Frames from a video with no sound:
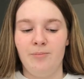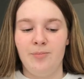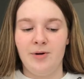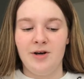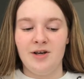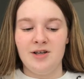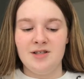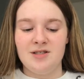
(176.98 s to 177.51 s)

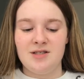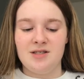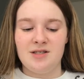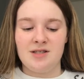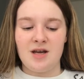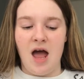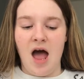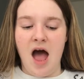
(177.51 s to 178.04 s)

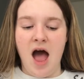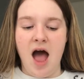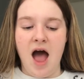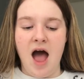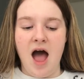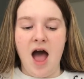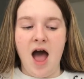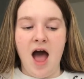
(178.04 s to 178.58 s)
but
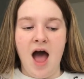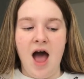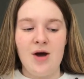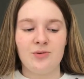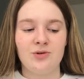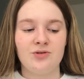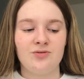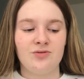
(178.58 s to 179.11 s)
I
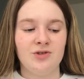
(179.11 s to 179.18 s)
would